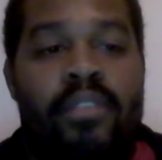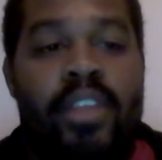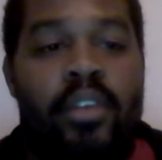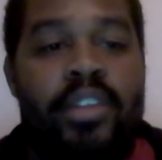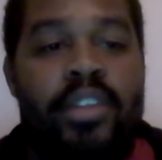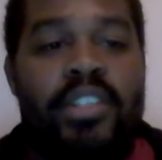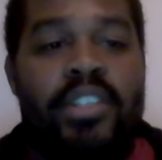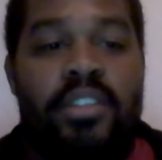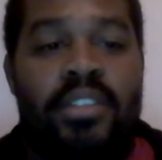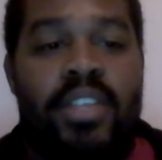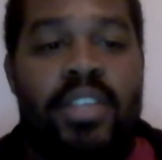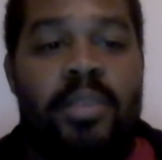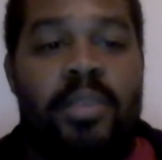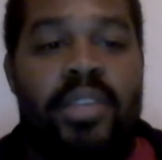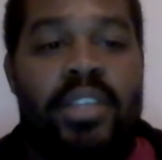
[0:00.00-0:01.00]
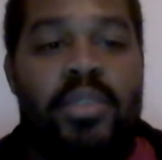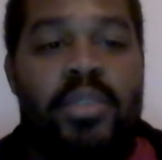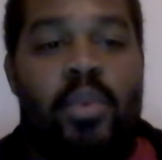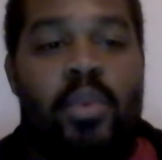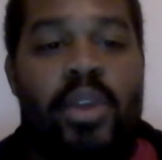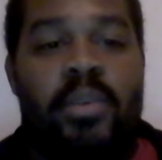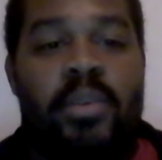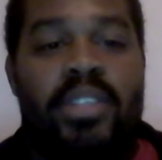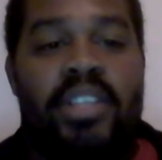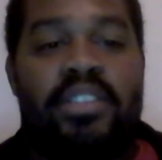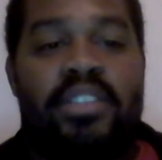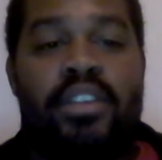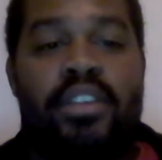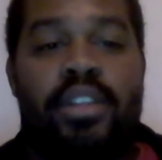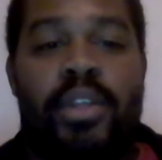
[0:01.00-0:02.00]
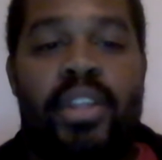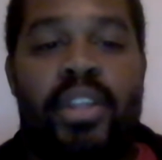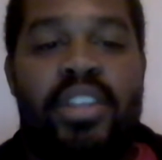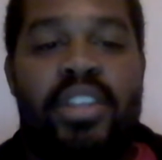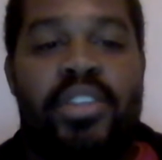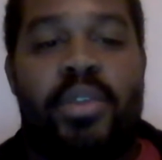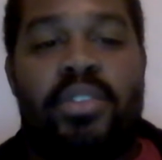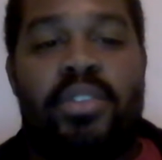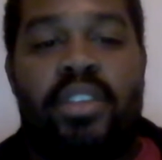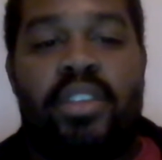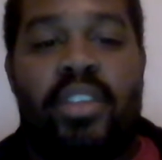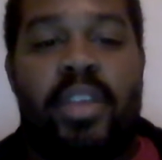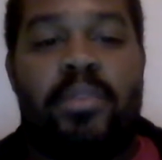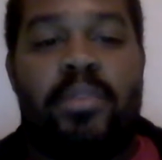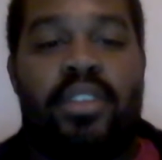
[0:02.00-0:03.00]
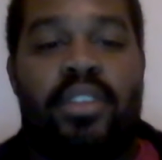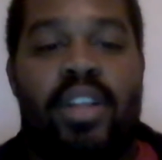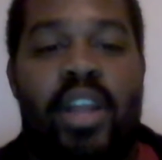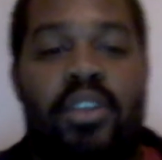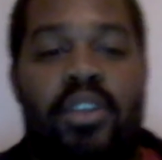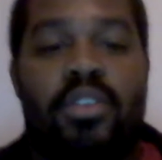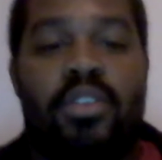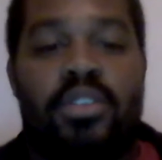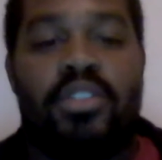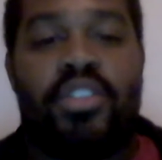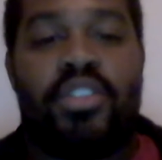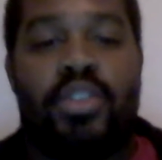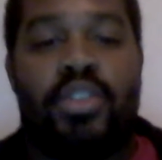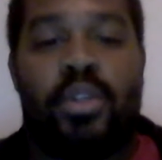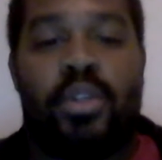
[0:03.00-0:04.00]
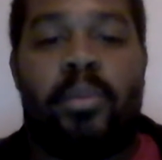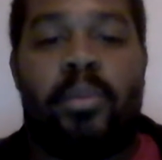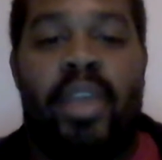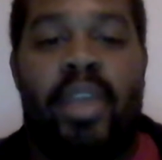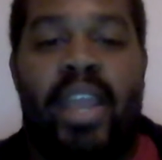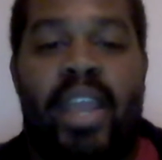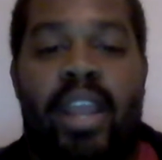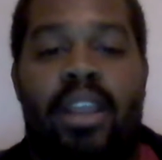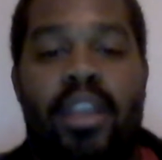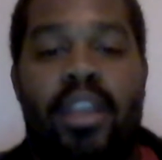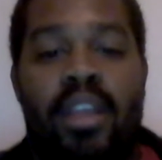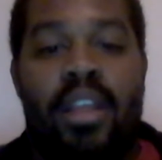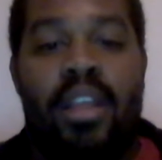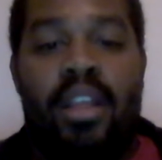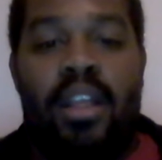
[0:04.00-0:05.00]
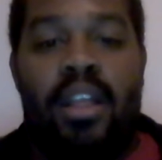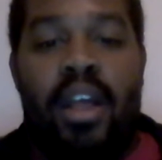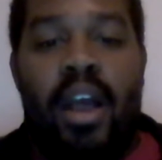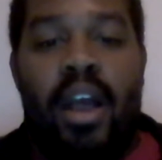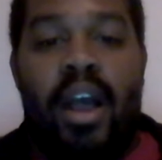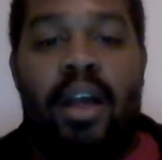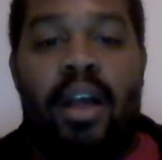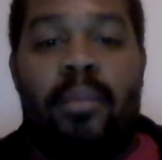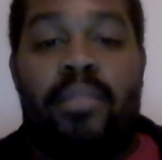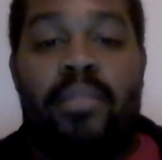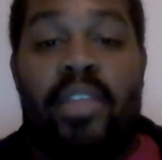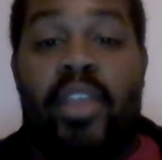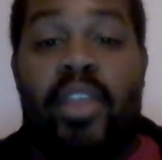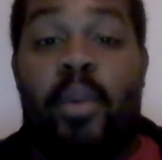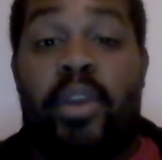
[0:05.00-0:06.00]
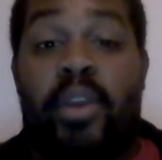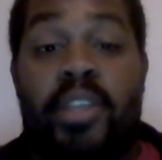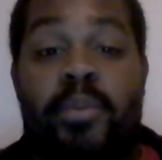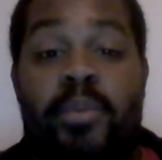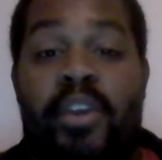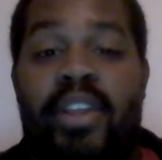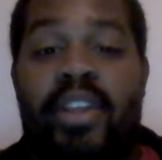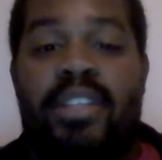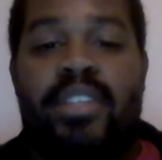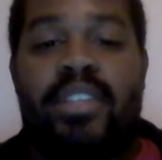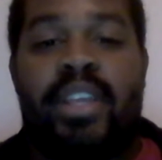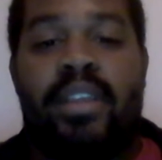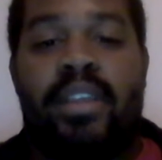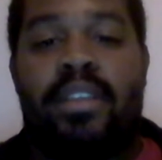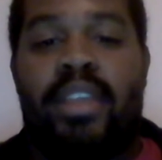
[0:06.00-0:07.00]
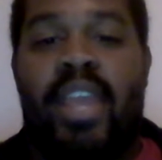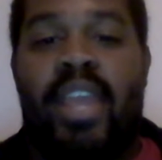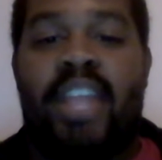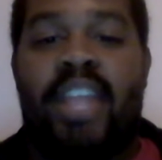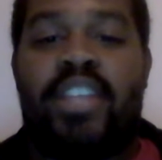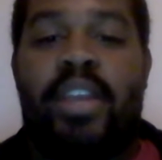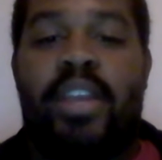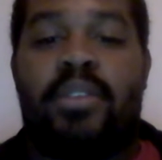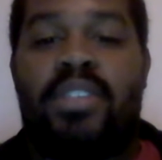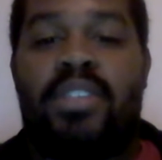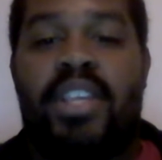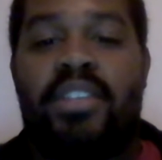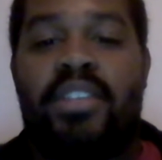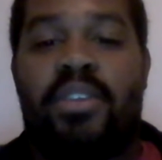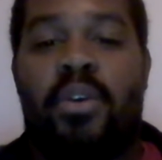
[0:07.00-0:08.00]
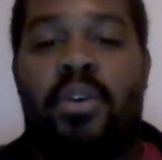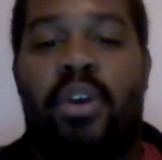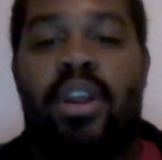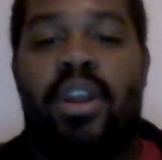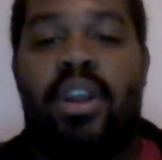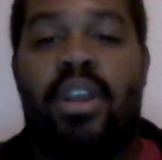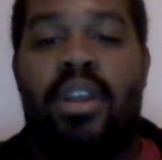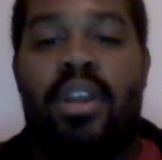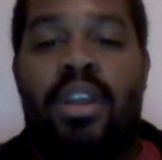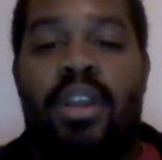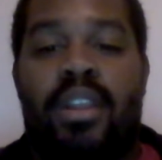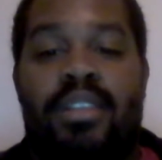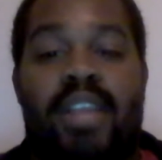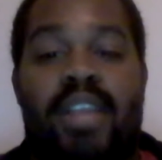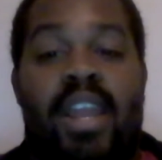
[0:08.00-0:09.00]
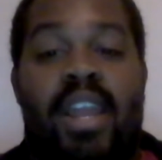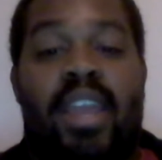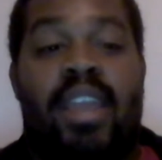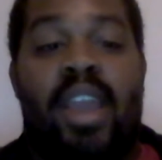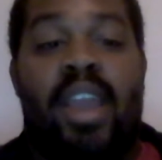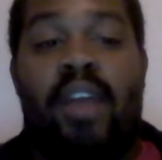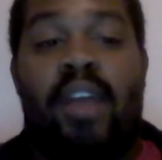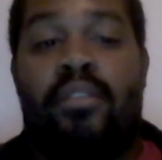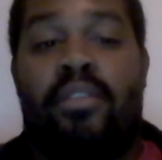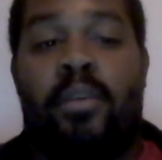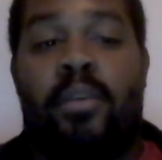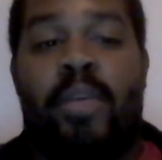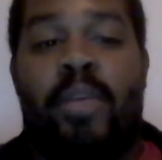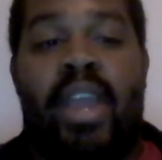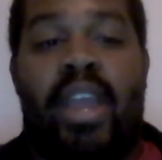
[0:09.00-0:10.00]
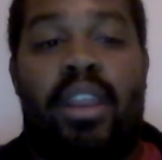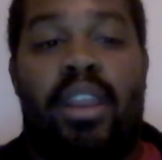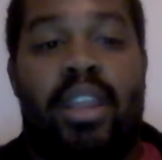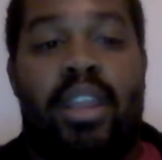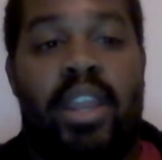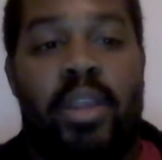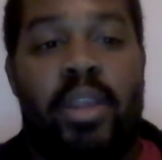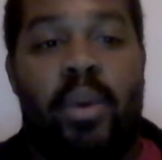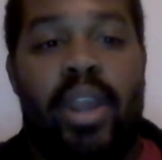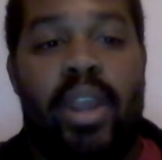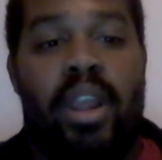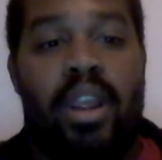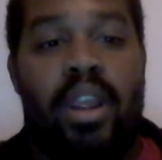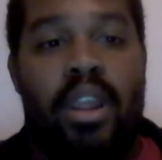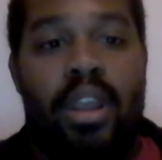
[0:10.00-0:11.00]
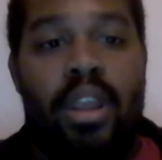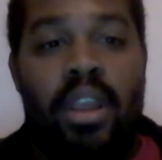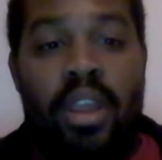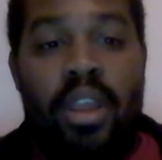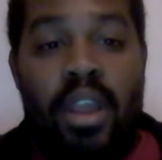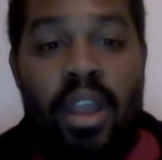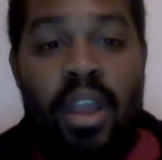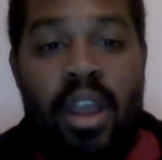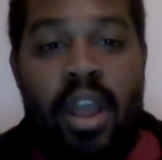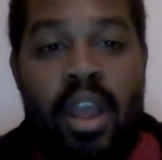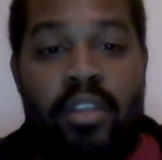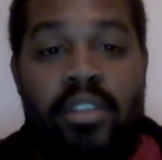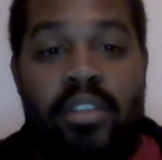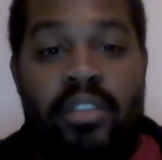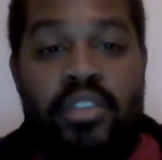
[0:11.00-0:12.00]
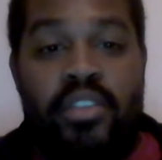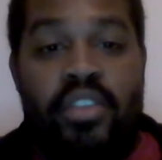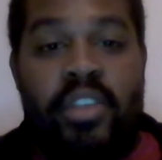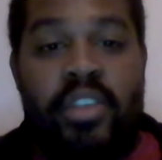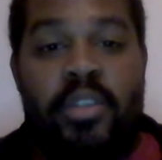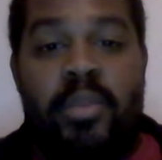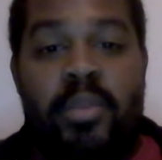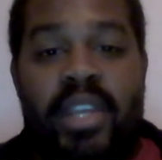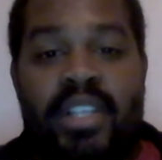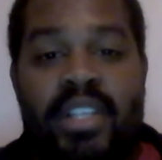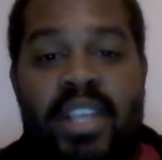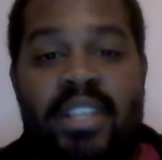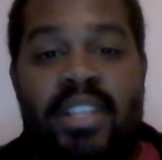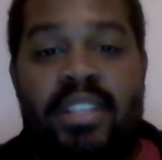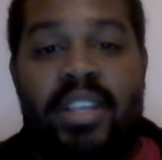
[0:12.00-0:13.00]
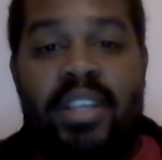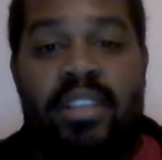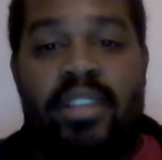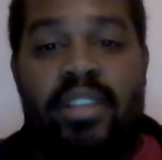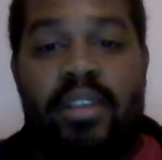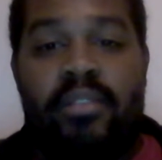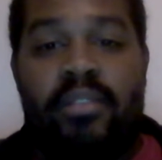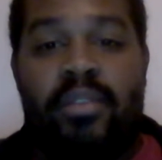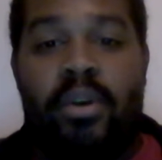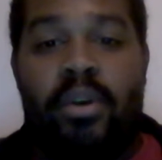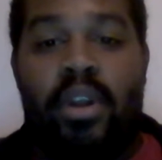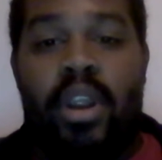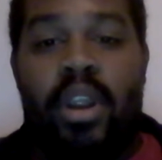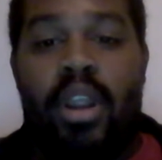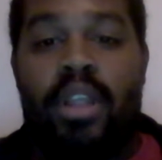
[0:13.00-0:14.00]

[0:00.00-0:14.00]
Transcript: original subjects, one was excluded due to the ipsilateral shoulder pain that they were experiencing. The KJOC score does not account for pain anywhere other than the structure being tested, and therefore